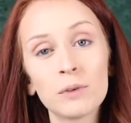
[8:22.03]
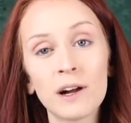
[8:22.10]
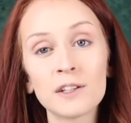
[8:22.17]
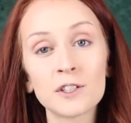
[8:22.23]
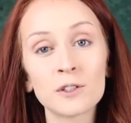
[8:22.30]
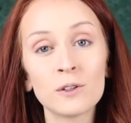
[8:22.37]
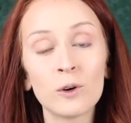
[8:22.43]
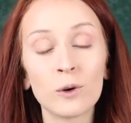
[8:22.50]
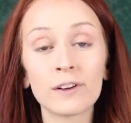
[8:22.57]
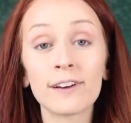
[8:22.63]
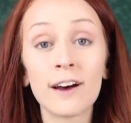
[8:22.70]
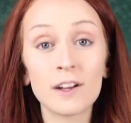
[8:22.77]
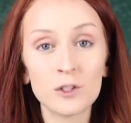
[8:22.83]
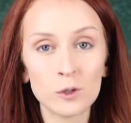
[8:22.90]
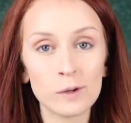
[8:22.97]
bronzer or
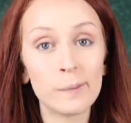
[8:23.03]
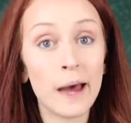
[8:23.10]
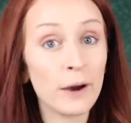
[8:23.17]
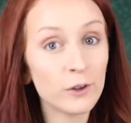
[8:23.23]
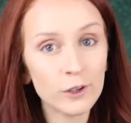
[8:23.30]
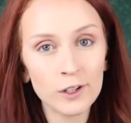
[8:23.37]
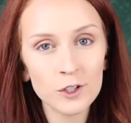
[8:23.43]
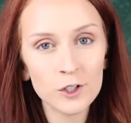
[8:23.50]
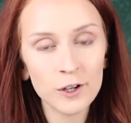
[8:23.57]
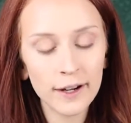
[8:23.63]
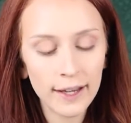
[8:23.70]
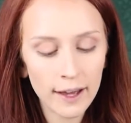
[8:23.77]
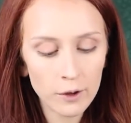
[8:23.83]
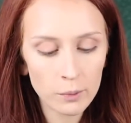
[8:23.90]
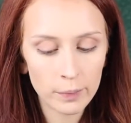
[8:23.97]
contour powder to
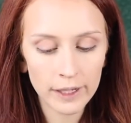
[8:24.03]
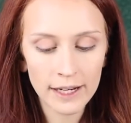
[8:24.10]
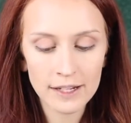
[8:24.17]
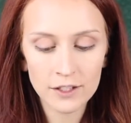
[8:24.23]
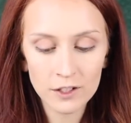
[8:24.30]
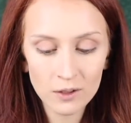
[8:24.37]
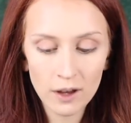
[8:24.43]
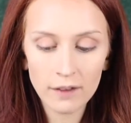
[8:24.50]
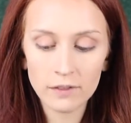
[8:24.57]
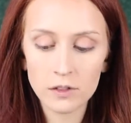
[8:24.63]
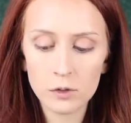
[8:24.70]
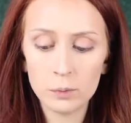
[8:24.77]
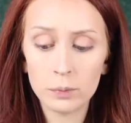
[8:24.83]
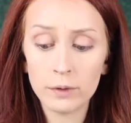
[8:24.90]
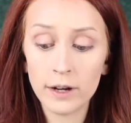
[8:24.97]
try out, but I do have a
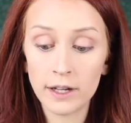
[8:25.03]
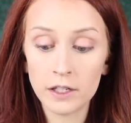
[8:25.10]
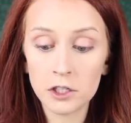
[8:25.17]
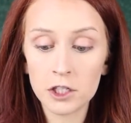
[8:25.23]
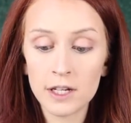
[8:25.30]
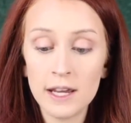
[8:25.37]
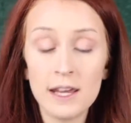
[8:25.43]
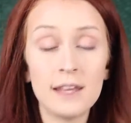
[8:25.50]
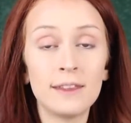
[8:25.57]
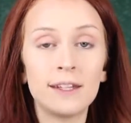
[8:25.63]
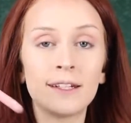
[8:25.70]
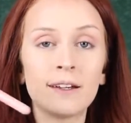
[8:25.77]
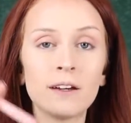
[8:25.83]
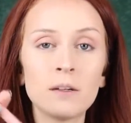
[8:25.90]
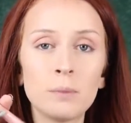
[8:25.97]
new brush
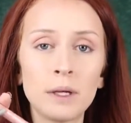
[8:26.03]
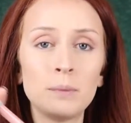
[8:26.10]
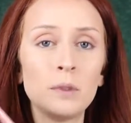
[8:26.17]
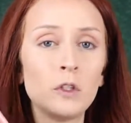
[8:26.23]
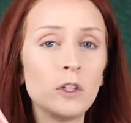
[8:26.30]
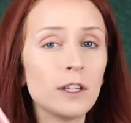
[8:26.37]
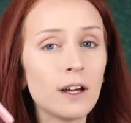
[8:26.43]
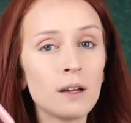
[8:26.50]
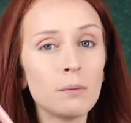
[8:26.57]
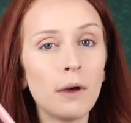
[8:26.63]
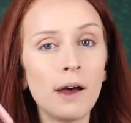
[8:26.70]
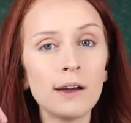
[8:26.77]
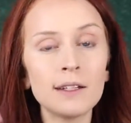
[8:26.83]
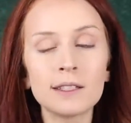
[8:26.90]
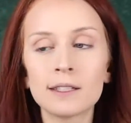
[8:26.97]
that I got in my BeautyCon
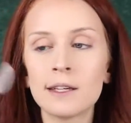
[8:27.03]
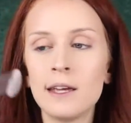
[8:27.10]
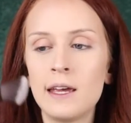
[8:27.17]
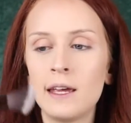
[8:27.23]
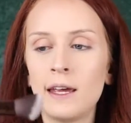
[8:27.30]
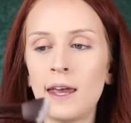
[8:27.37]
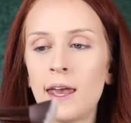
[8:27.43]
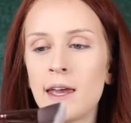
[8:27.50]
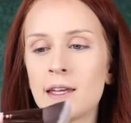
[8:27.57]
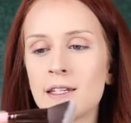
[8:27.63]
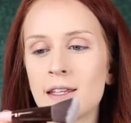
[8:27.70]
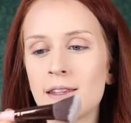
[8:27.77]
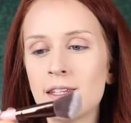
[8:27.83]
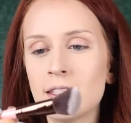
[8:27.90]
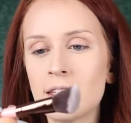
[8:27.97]
box, and
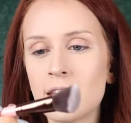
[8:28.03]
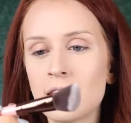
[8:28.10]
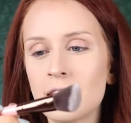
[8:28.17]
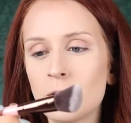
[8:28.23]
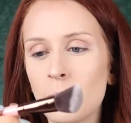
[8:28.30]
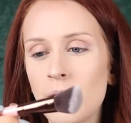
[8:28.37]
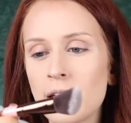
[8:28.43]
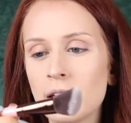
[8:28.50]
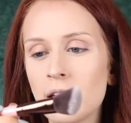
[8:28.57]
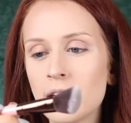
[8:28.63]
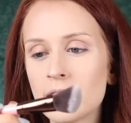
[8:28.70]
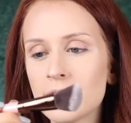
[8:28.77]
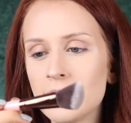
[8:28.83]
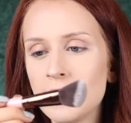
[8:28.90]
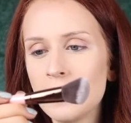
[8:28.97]
this is by
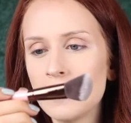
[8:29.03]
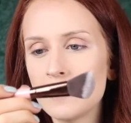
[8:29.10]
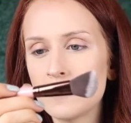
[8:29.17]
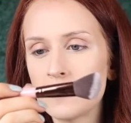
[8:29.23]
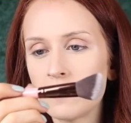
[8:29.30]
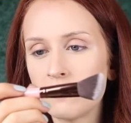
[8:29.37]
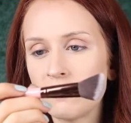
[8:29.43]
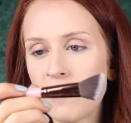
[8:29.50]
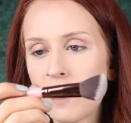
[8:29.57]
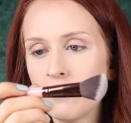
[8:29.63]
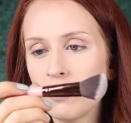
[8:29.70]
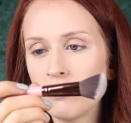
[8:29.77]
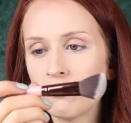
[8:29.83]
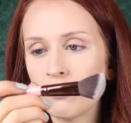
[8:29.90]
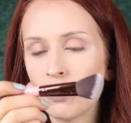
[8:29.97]
Luxie. It's the
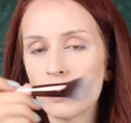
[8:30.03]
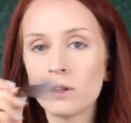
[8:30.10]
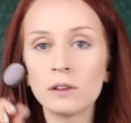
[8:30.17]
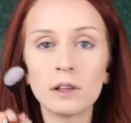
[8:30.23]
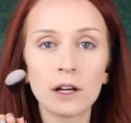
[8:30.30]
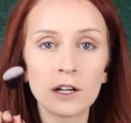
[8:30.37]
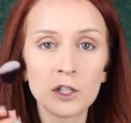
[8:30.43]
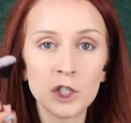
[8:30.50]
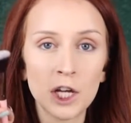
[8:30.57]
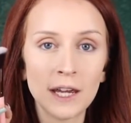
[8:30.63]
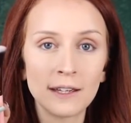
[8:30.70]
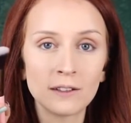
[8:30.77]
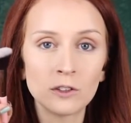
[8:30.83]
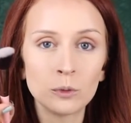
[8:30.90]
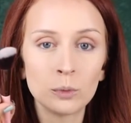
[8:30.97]
504 Large
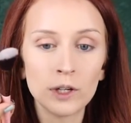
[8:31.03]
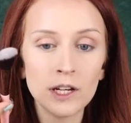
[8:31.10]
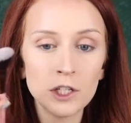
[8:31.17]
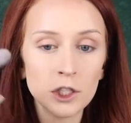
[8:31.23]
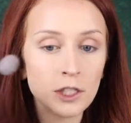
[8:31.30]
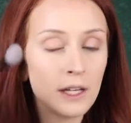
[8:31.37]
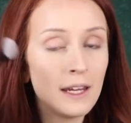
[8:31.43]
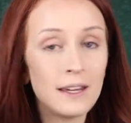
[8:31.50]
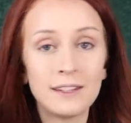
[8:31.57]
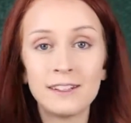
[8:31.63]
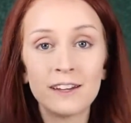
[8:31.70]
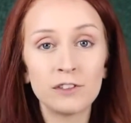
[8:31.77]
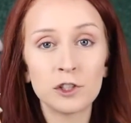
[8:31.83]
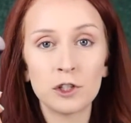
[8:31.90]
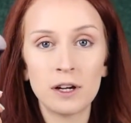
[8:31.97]
Angled Brush.
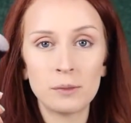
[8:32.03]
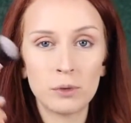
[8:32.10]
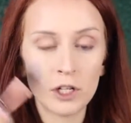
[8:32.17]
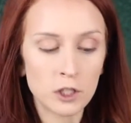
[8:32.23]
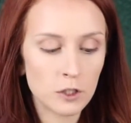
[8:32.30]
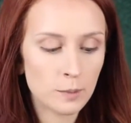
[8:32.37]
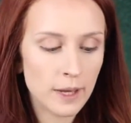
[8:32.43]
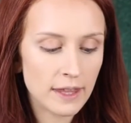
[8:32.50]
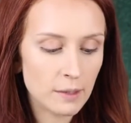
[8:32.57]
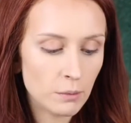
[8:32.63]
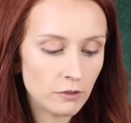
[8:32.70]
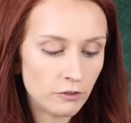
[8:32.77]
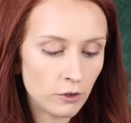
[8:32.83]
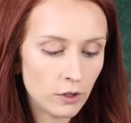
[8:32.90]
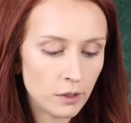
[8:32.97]
Never tried brushes by them
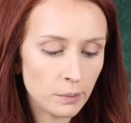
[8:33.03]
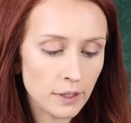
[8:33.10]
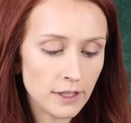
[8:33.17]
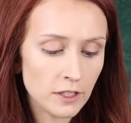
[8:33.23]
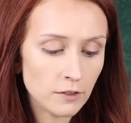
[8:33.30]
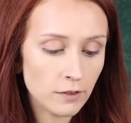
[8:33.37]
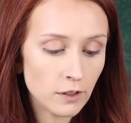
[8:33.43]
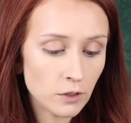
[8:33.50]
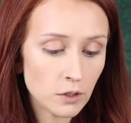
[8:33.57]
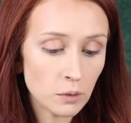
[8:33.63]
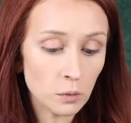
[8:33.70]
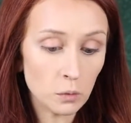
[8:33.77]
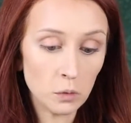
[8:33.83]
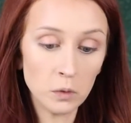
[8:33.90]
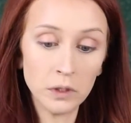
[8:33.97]
before, but this feels
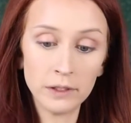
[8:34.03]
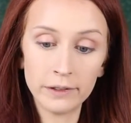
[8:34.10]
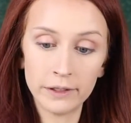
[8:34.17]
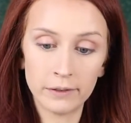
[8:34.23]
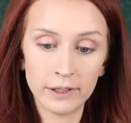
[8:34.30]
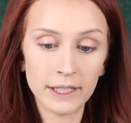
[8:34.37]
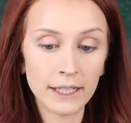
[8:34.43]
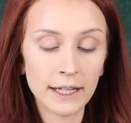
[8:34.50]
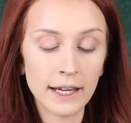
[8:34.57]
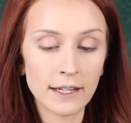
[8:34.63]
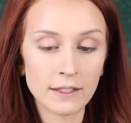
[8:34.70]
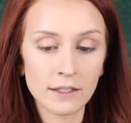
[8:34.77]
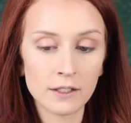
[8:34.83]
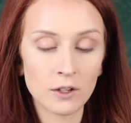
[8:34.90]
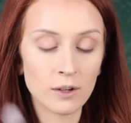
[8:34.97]
really, really
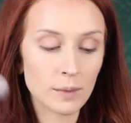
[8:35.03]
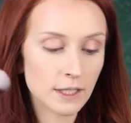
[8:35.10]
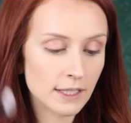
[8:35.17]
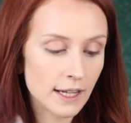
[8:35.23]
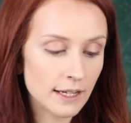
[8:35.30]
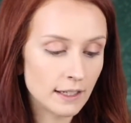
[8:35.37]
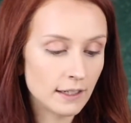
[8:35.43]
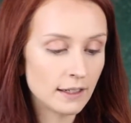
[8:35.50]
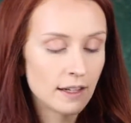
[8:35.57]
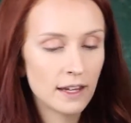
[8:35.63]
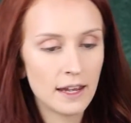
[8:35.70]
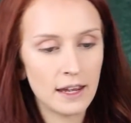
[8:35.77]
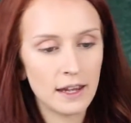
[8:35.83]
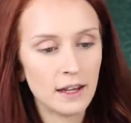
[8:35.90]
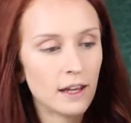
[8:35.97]
nice, so I'm excited.
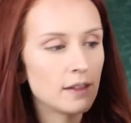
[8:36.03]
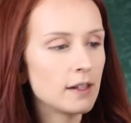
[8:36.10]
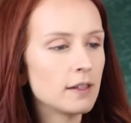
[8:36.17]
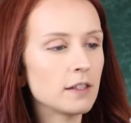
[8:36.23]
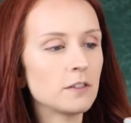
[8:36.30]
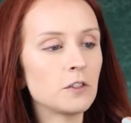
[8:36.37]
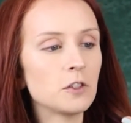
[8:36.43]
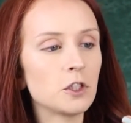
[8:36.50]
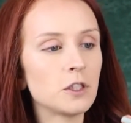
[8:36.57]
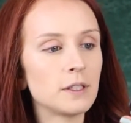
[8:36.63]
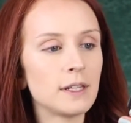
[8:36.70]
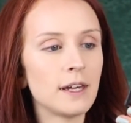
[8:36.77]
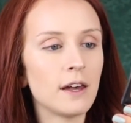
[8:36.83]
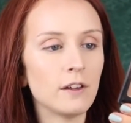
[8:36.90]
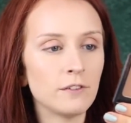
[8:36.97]
And then this is just
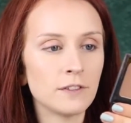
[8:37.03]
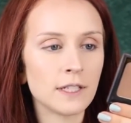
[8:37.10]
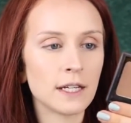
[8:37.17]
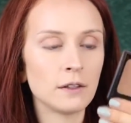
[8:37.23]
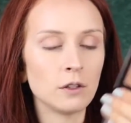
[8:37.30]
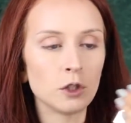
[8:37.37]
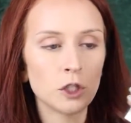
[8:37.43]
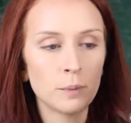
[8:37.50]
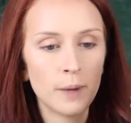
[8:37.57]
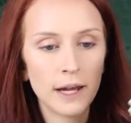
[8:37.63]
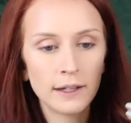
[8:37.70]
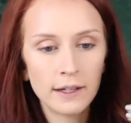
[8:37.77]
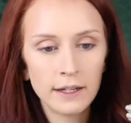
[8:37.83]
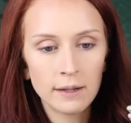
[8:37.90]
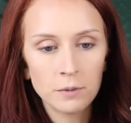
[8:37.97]
the e.l.f. St. Lucia
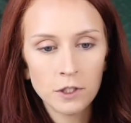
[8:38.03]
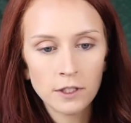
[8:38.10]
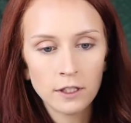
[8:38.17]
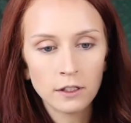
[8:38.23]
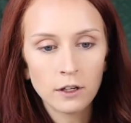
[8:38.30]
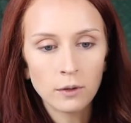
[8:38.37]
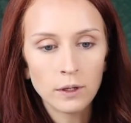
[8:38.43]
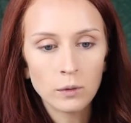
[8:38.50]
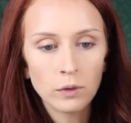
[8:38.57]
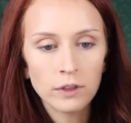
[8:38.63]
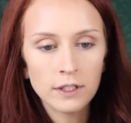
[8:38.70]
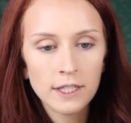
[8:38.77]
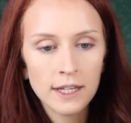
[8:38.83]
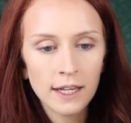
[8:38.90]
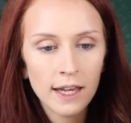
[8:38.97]
palette. I'm just gonna go in with
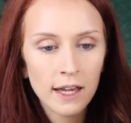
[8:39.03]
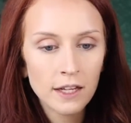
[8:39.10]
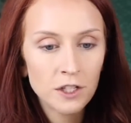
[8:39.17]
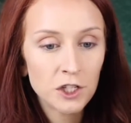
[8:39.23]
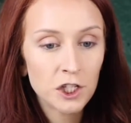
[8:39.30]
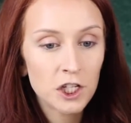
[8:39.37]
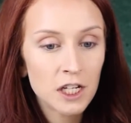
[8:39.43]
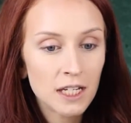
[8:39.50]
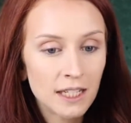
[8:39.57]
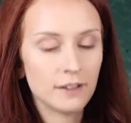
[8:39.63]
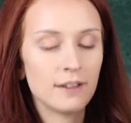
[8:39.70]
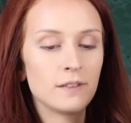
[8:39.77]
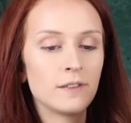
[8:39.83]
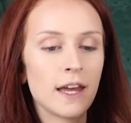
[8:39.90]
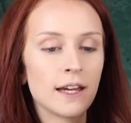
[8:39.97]
a touch
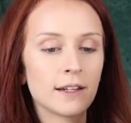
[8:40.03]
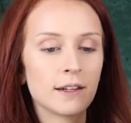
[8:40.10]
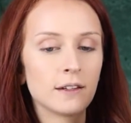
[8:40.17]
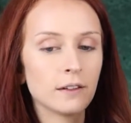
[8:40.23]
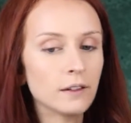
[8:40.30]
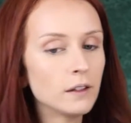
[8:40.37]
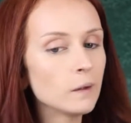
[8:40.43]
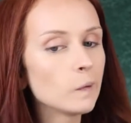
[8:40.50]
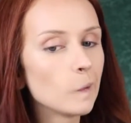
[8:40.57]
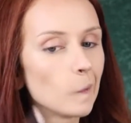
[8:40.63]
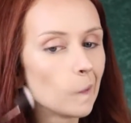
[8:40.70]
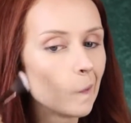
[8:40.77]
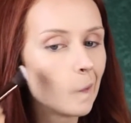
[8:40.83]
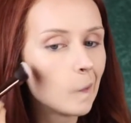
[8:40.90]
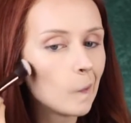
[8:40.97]
of that color
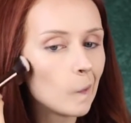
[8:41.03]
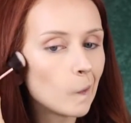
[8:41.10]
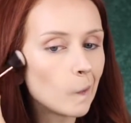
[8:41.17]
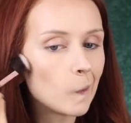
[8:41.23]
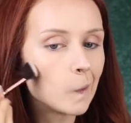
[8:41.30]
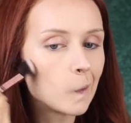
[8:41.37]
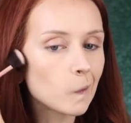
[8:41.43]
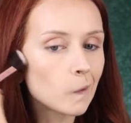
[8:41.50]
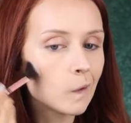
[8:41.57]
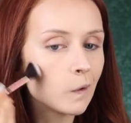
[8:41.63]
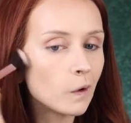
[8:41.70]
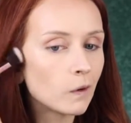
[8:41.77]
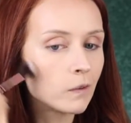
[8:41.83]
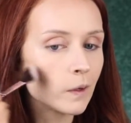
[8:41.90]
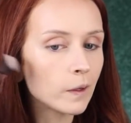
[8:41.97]
and just go
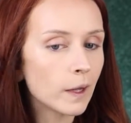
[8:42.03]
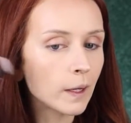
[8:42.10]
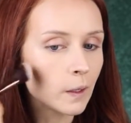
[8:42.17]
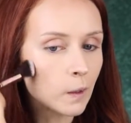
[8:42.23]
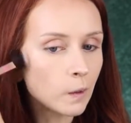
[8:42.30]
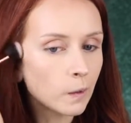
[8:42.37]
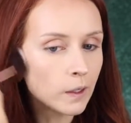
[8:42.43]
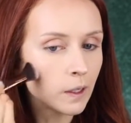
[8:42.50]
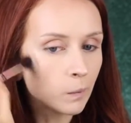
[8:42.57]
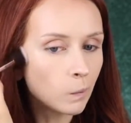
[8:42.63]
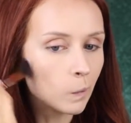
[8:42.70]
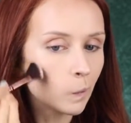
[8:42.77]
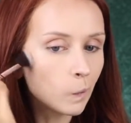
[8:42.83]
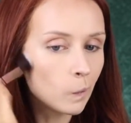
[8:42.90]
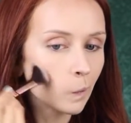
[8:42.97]
over that
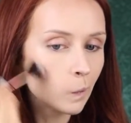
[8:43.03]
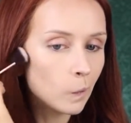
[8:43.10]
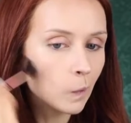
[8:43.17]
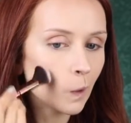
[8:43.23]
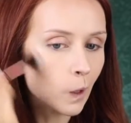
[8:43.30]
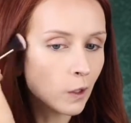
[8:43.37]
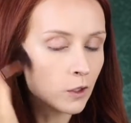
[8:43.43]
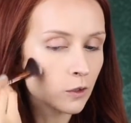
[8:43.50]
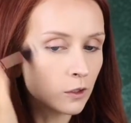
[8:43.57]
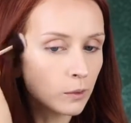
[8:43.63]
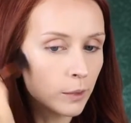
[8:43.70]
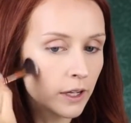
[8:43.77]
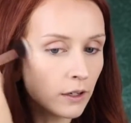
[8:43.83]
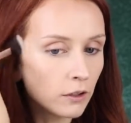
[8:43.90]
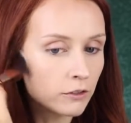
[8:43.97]
cream contour
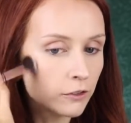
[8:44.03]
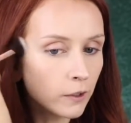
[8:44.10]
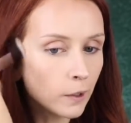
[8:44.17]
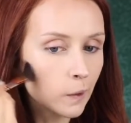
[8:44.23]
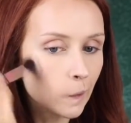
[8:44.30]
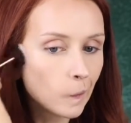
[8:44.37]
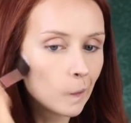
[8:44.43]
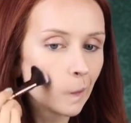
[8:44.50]
by Ofra.